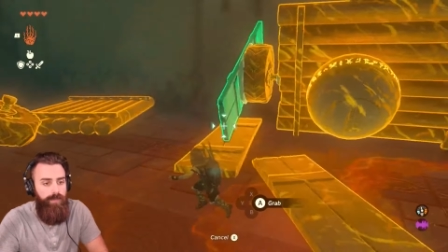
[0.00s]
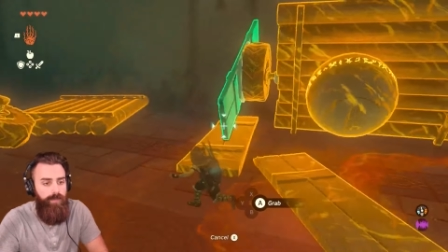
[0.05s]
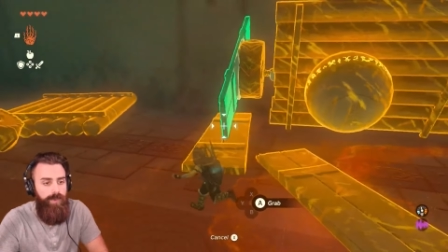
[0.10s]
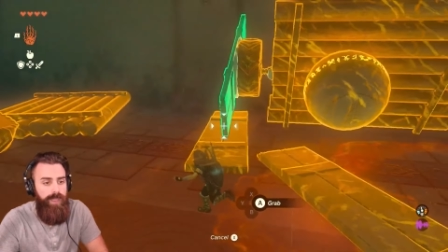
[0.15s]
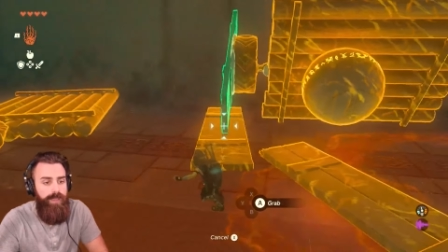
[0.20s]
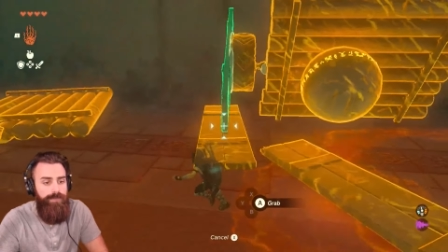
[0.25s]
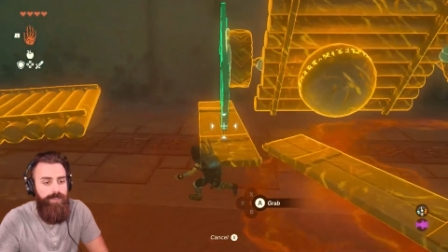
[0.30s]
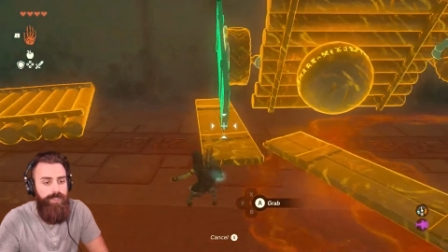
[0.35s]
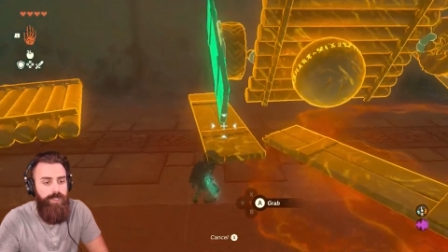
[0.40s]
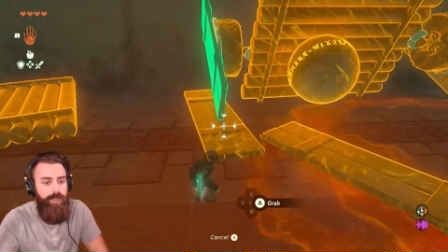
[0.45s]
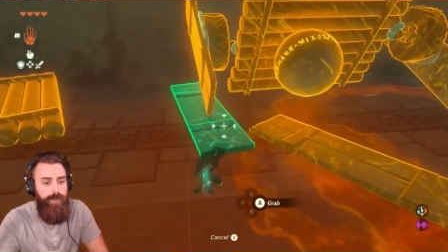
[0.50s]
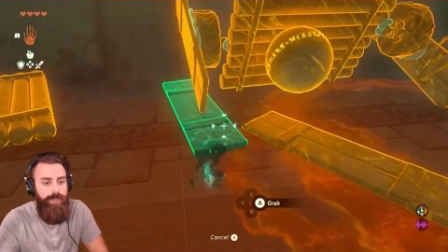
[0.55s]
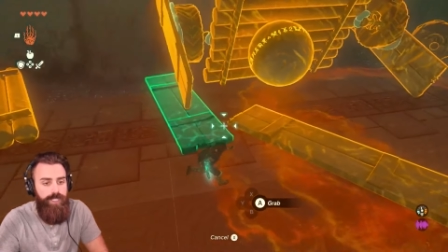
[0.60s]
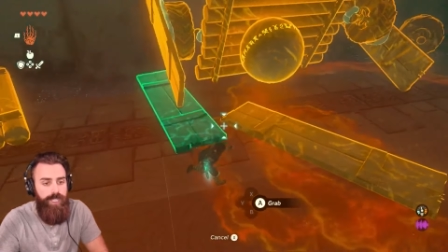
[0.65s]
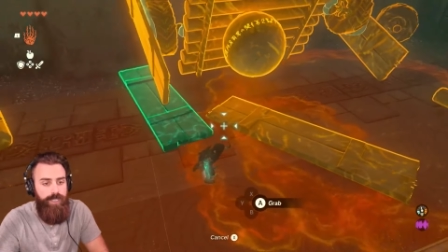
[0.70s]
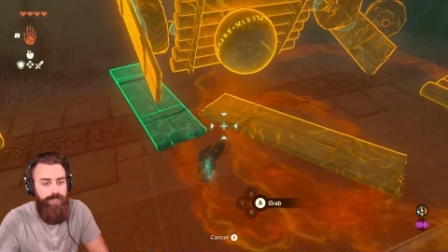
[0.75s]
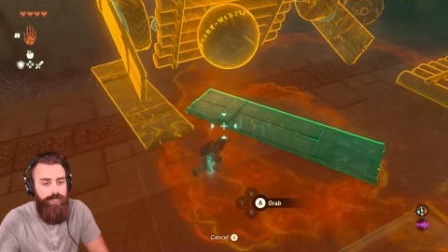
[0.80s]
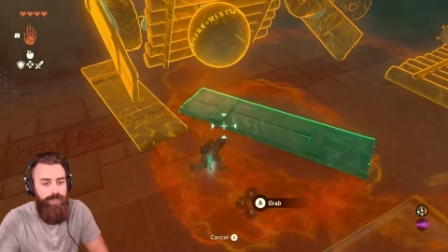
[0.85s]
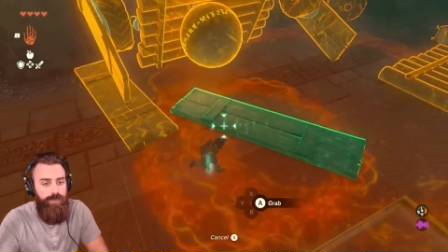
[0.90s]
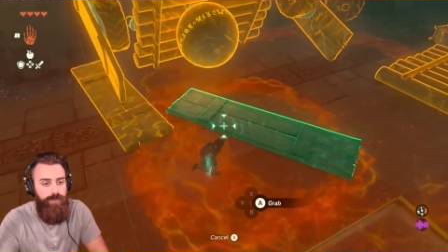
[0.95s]
We have so much
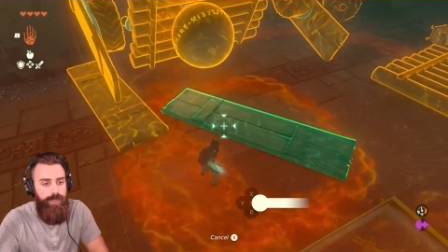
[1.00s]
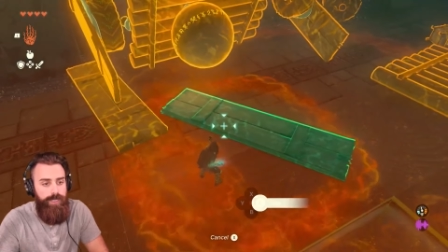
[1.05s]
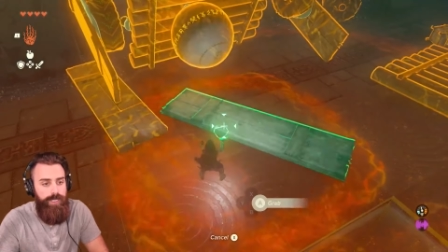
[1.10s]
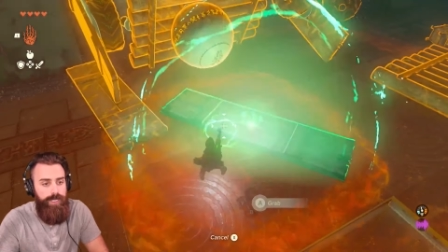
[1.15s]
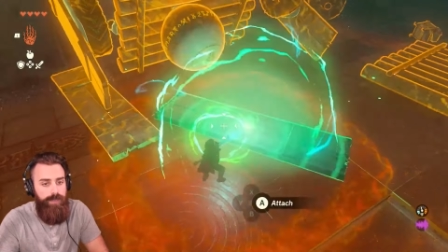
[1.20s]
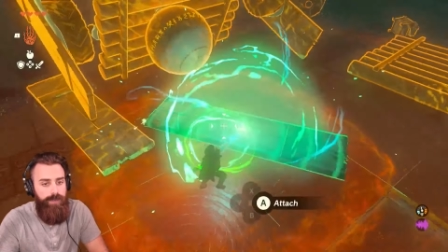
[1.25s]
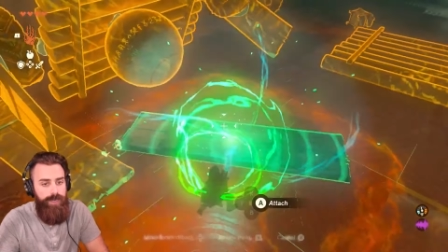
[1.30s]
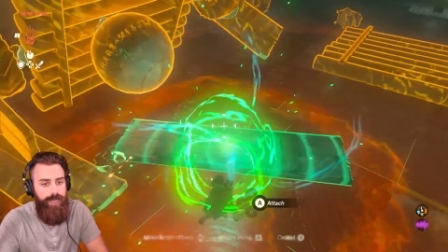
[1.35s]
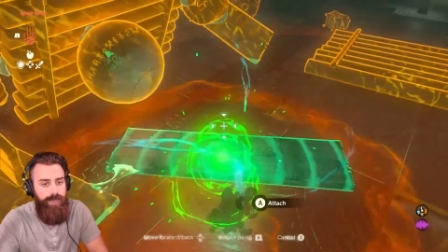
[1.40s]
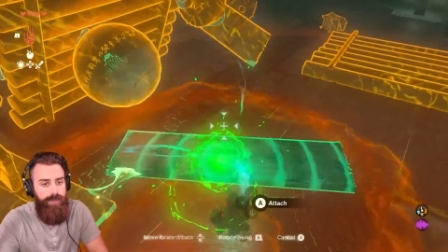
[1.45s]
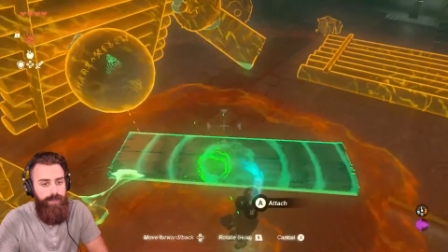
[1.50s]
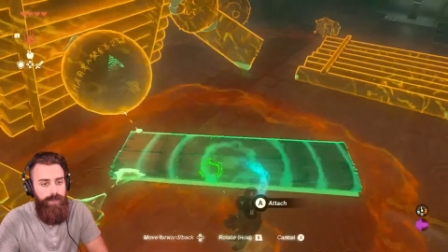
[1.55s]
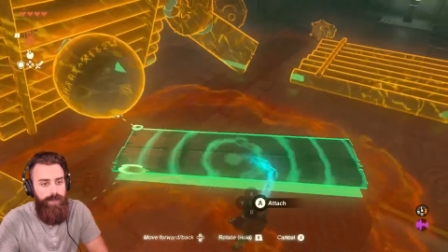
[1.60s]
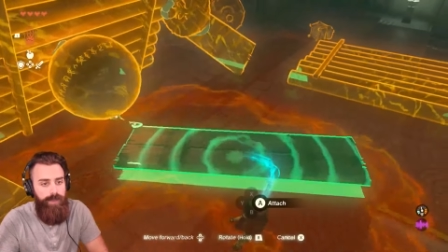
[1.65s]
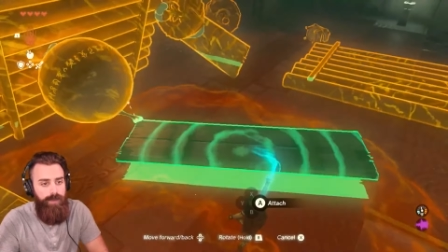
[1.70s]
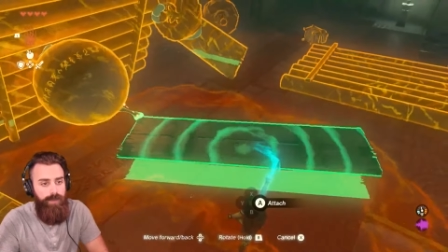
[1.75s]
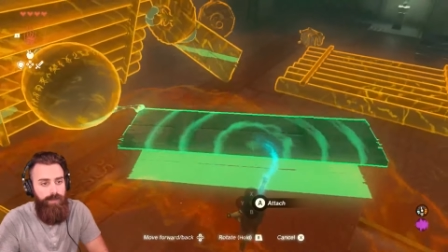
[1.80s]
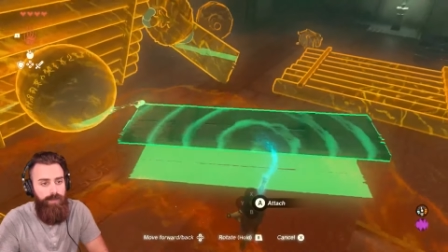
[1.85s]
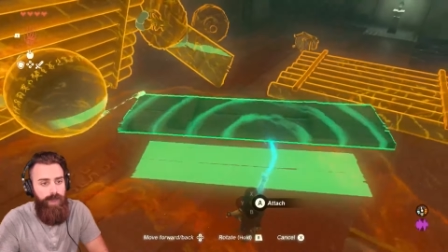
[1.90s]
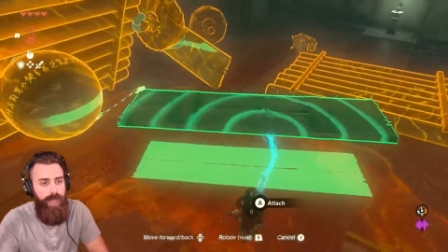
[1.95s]
extra wood here now,
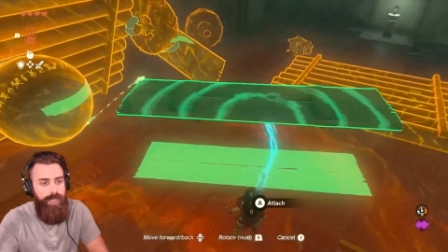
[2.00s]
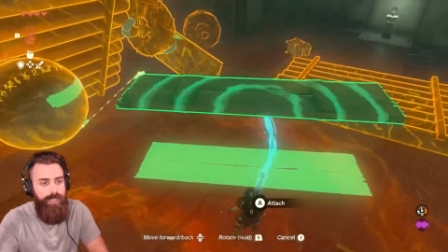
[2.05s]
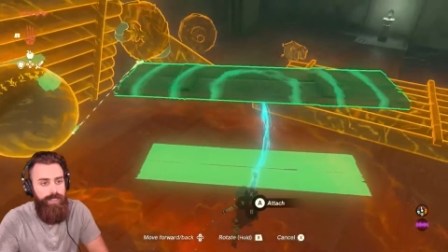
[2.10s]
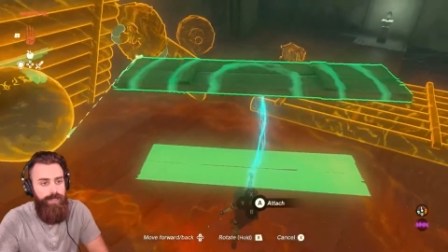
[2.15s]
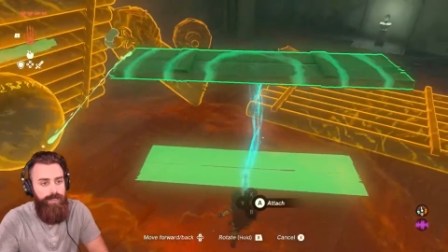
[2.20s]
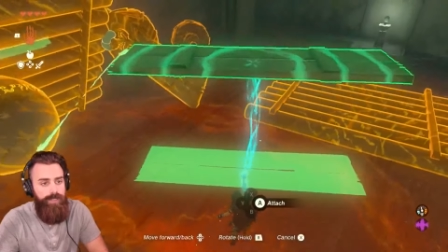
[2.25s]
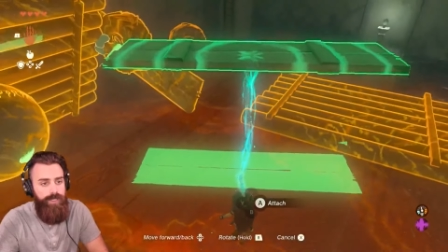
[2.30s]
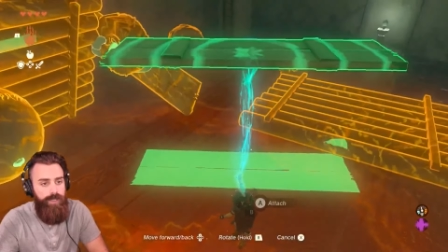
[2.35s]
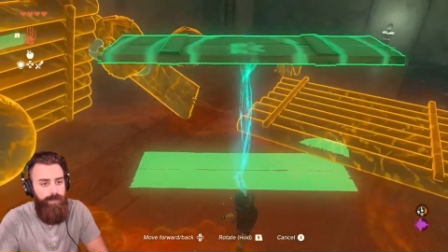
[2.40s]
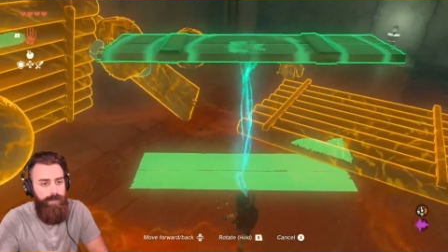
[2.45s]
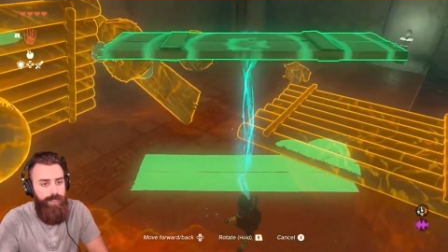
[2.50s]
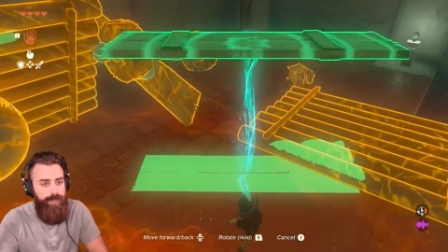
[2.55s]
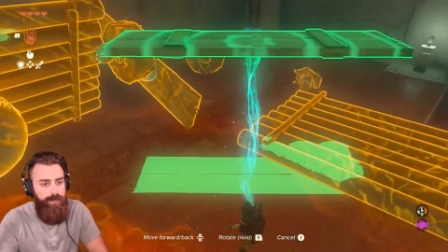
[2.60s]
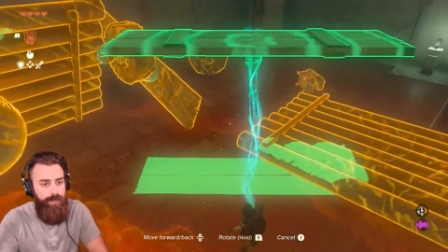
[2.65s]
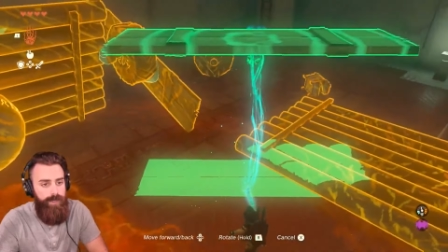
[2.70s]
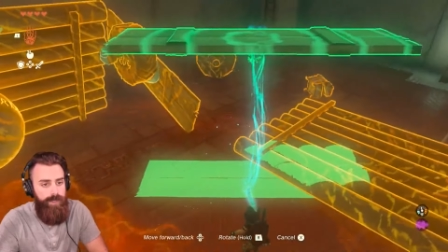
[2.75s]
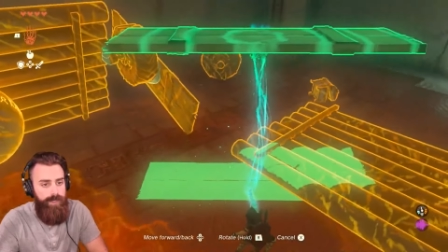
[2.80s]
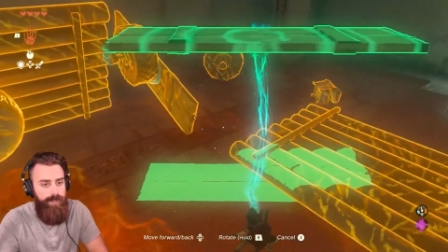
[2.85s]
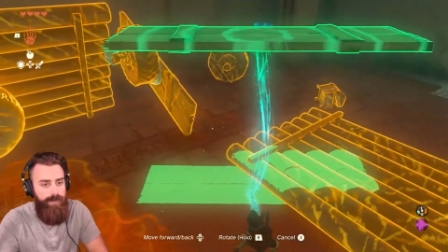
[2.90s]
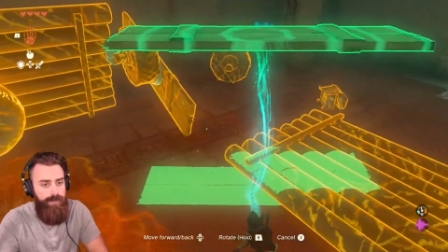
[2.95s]
though. Why is there so much
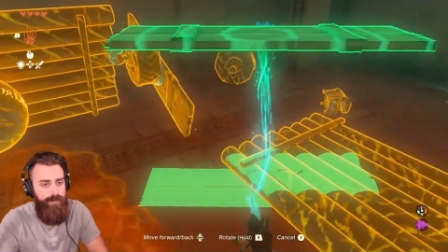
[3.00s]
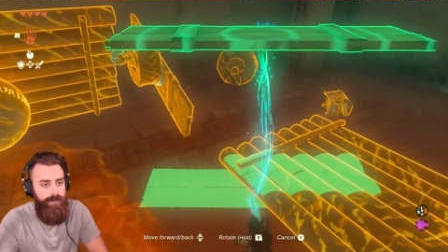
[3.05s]
wood?